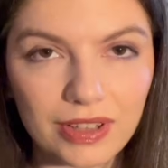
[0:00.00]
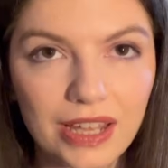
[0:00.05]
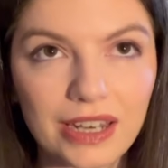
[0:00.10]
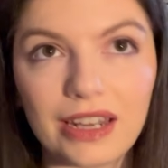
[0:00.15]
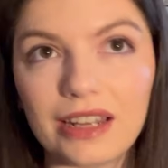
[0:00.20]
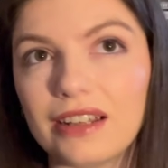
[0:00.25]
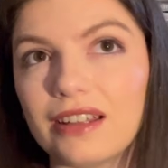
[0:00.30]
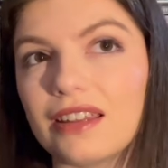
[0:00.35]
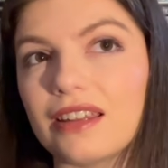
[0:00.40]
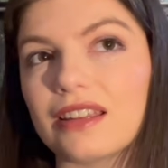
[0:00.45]
And
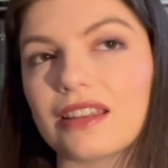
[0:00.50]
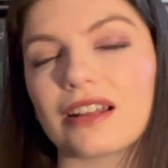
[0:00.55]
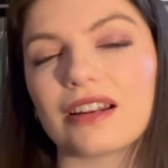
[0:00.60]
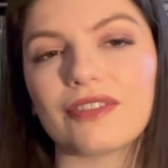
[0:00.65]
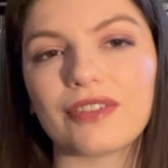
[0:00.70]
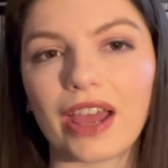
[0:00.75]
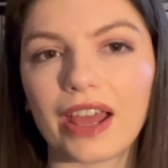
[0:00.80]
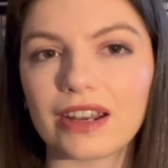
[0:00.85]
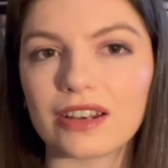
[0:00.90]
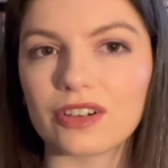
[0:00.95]
anything that I've
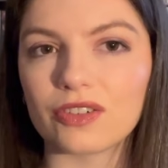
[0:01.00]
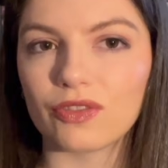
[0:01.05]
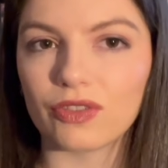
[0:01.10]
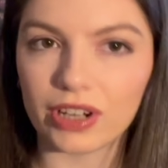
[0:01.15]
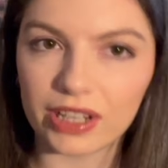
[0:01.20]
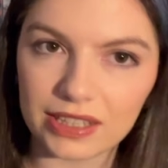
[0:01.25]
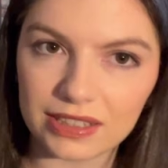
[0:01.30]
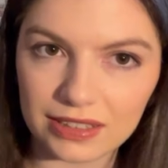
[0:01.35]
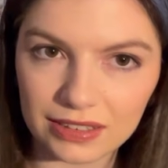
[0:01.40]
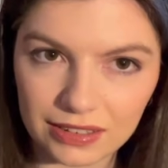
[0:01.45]
added
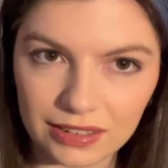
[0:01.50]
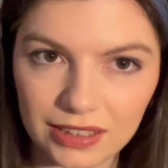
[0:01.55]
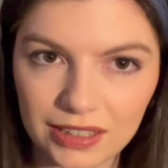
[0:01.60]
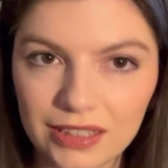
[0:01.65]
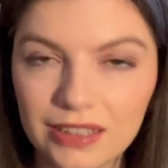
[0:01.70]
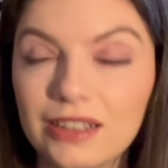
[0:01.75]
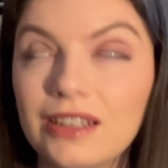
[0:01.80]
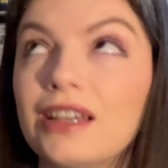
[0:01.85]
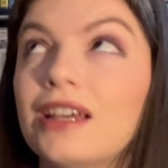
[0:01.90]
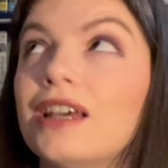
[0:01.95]

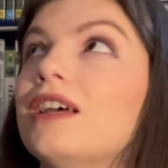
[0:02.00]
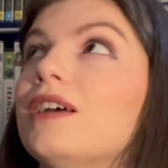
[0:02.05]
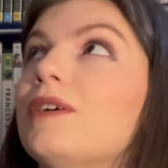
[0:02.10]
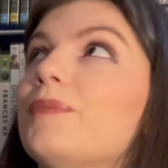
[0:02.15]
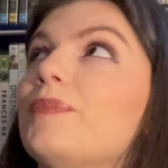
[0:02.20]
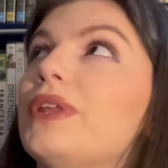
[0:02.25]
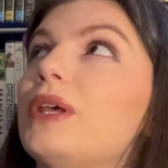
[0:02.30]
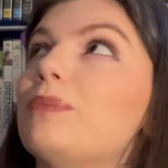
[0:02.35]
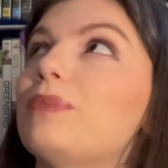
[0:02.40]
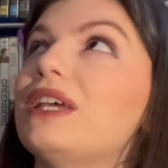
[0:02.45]
recently,
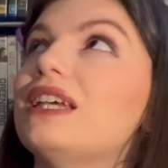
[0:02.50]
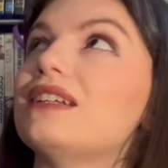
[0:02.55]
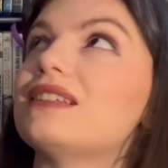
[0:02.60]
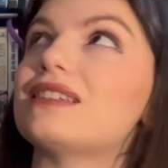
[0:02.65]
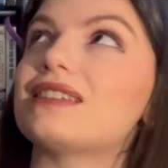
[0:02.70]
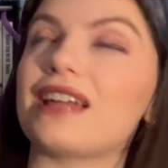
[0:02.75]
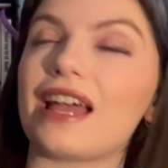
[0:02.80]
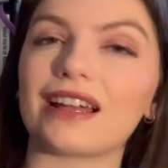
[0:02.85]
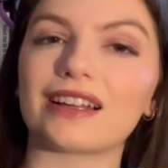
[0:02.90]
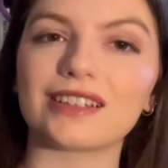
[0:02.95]
it being
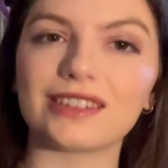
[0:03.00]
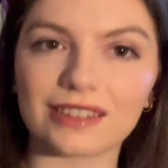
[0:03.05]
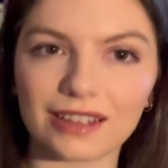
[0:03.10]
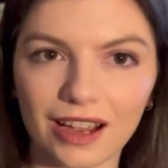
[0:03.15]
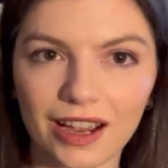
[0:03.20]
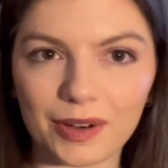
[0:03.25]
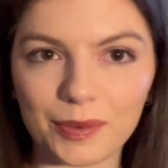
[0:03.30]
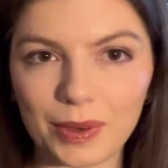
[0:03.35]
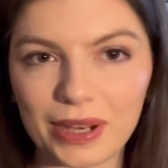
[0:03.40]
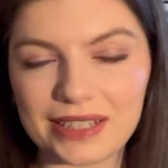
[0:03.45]
stacked
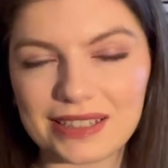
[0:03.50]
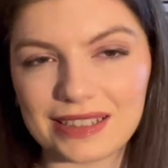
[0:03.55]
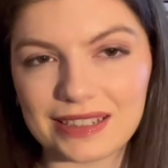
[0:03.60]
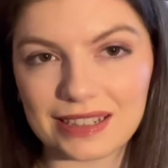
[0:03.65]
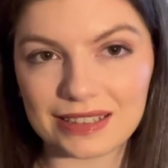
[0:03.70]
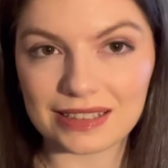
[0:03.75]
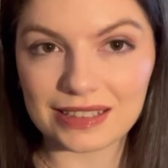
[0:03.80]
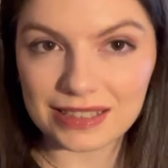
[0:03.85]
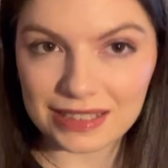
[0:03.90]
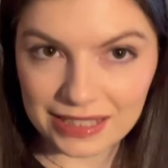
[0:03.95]
sideways, it
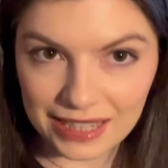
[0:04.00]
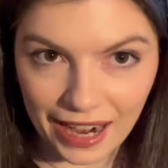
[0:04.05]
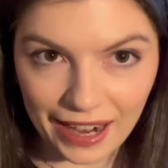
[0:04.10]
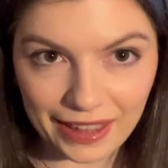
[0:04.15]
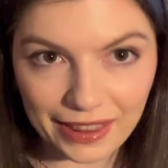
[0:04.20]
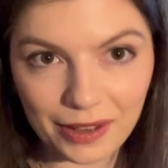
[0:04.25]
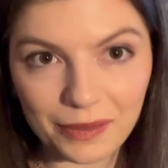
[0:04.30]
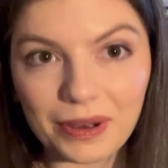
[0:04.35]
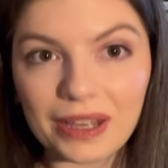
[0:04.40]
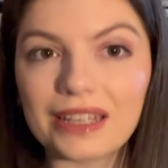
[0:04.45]
doesn't stay
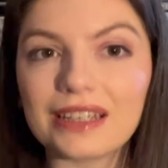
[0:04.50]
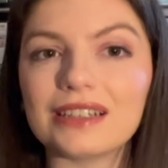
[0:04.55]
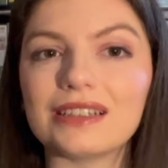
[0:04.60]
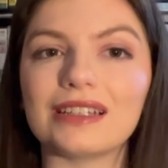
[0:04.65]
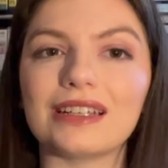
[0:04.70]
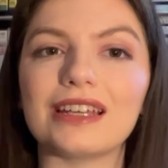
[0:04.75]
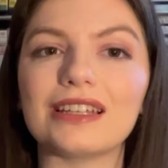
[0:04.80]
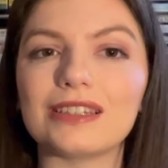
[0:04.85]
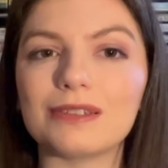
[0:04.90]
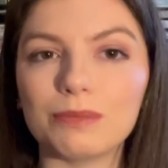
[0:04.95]
that way because it
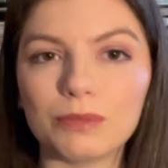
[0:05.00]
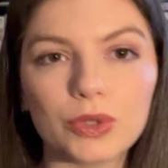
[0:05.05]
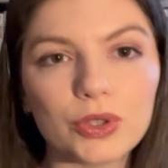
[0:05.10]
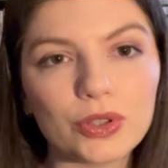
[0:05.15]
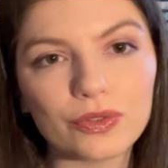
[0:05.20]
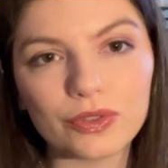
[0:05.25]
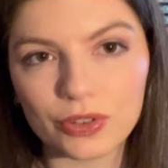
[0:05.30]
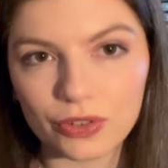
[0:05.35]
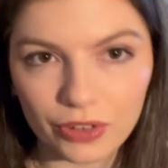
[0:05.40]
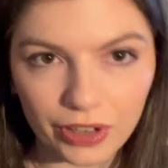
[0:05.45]
gets
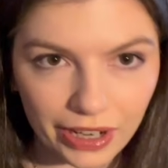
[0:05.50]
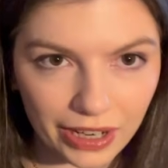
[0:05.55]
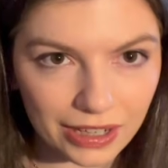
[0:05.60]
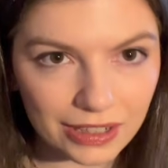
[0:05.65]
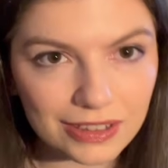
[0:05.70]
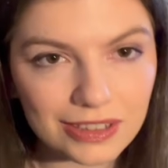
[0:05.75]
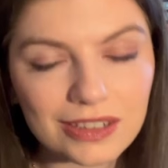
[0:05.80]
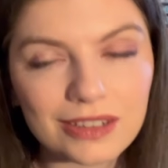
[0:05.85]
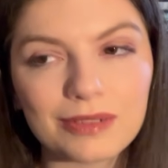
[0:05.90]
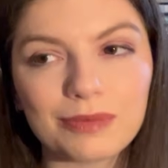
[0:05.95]
moved
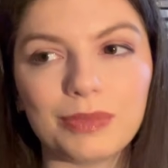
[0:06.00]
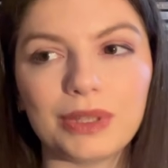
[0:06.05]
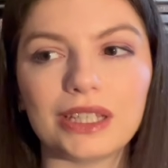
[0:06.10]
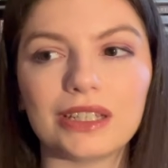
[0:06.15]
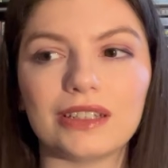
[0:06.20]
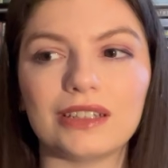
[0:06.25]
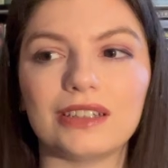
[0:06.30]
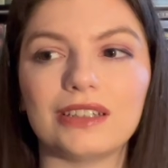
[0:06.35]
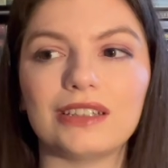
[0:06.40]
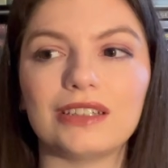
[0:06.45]
around,
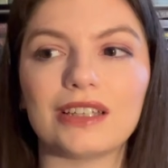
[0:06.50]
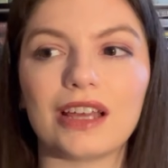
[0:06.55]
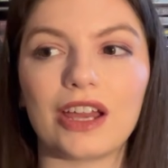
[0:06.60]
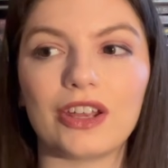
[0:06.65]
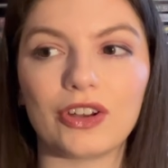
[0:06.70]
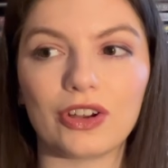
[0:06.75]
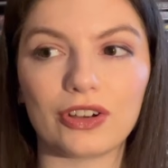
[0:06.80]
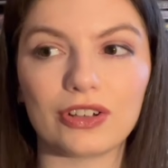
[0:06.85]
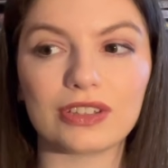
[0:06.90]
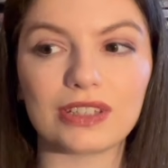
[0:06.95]
because I
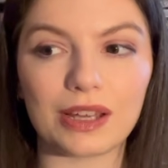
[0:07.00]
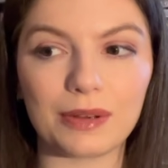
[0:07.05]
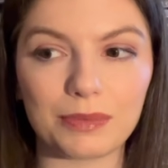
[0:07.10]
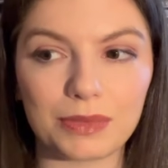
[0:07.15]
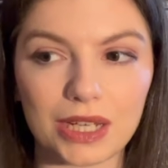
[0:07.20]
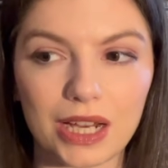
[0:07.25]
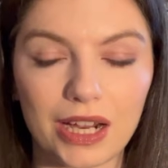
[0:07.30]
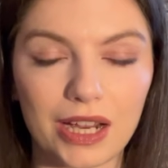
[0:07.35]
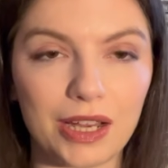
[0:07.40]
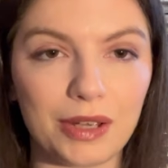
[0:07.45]
know
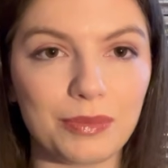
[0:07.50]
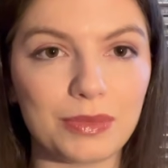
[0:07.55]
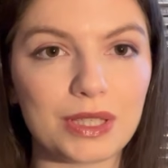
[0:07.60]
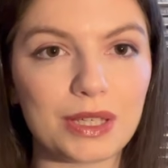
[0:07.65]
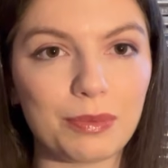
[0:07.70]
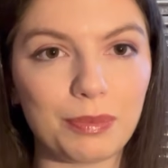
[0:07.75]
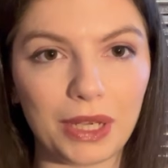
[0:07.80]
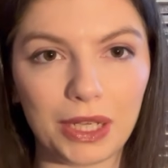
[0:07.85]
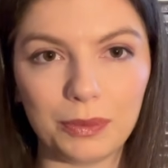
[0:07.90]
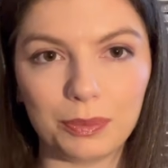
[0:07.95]
sometimes
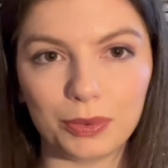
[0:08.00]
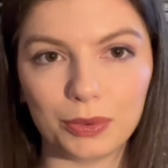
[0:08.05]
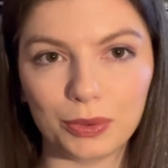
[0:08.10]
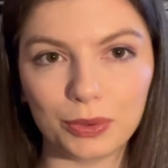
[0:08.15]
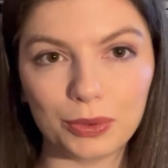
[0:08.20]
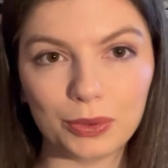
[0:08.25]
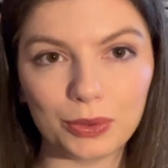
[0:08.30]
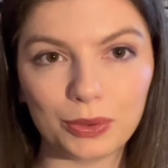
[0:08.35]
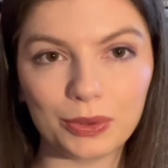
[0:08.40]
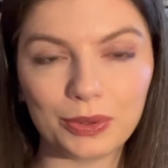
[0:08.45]

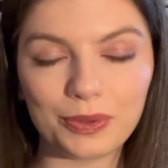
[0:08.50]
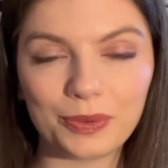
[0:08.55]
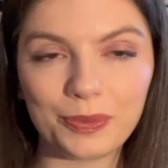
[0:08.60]
people